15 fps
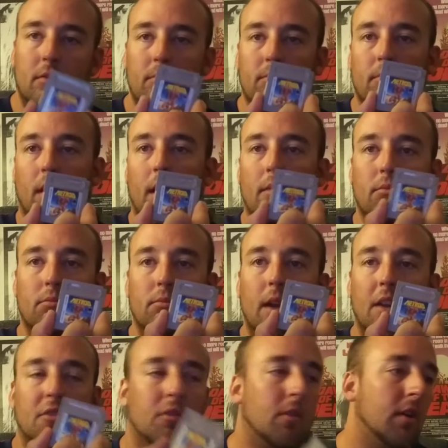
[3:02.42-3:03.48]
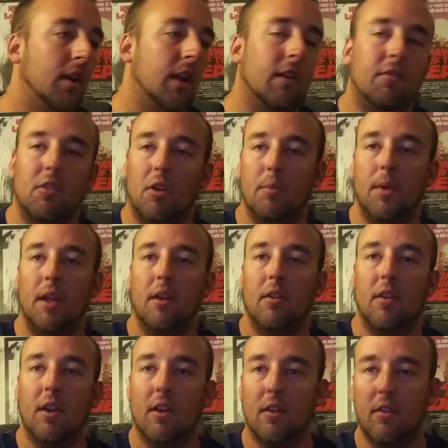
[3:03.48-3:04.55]
Metroid, I have Terminator in
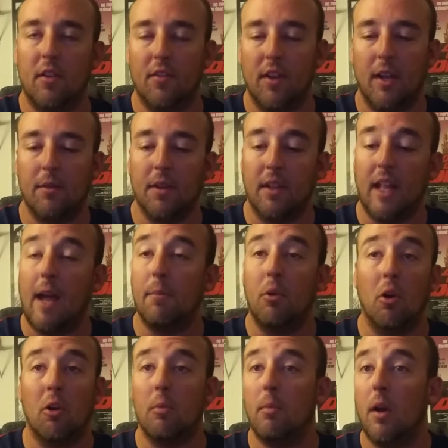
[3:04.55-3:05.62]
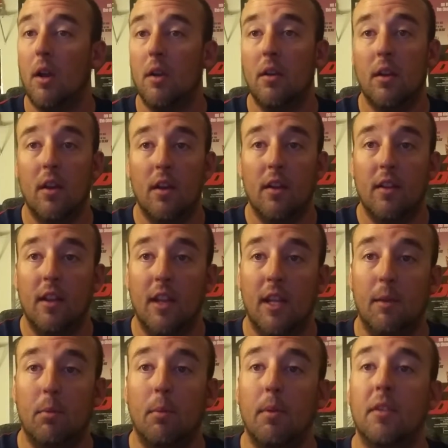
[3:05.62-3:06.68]
there, different games like that, Pokemon. They
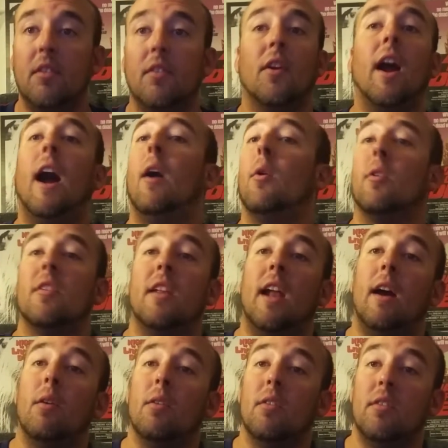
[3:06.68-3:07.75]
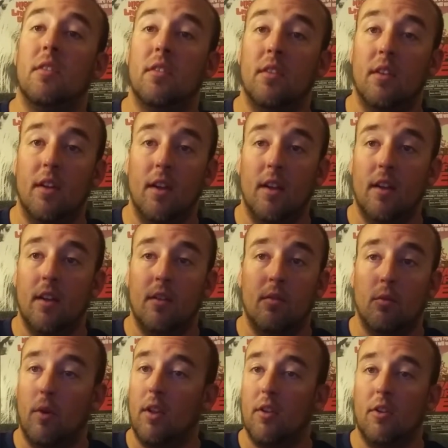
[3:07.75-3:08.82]
keep you busy for hours and hours,
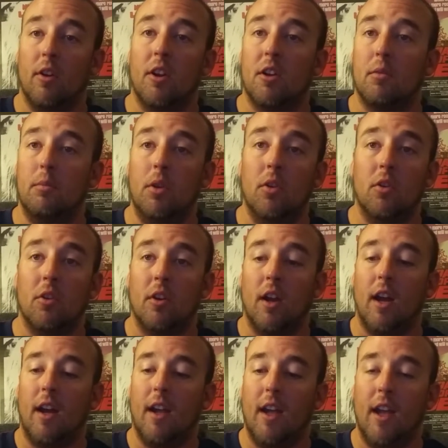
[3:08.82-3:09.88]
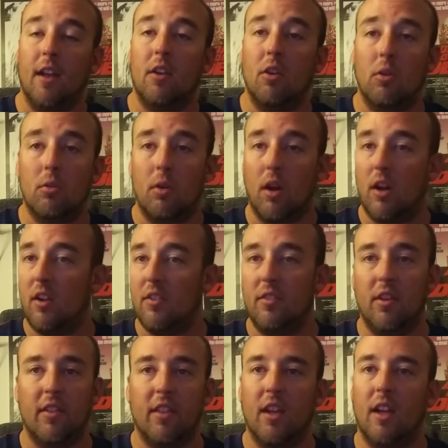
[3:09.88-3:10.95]
whether you're on a commute or not, and no calls,
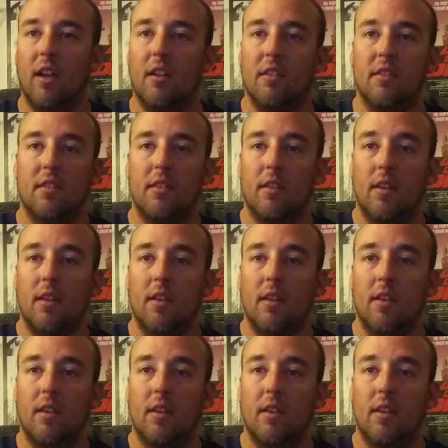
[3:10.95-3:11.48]
nothing else.